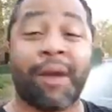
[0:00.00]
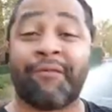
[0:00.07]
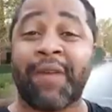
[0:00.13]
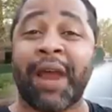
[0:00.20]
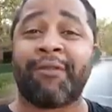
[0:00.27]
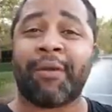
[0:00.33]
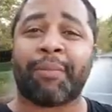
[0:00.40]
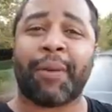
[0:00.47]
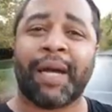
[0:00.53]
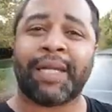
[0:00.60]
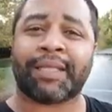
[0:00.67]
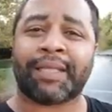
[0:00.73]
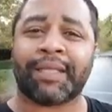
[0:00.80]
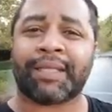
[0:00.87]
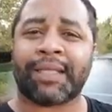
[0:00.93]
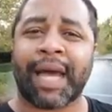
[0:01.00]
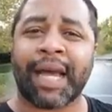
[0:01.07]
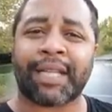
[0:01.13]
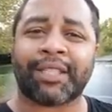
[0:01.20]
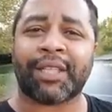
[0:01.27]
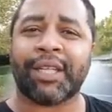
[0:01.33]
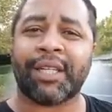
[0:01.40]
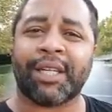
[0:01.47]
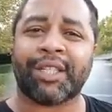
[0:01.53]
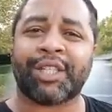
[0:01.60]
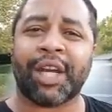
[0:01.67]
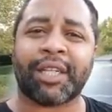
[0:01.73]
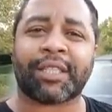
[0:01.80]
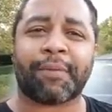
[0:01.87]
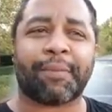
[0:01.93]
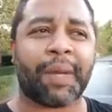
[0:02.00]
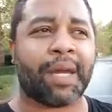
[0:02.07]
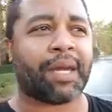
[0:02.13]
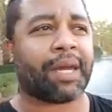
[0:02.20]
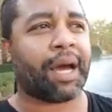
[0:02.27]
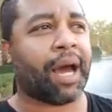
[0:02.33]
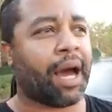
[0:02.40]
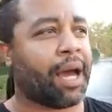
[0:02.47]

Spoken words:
favorite places, actually the Chesapeake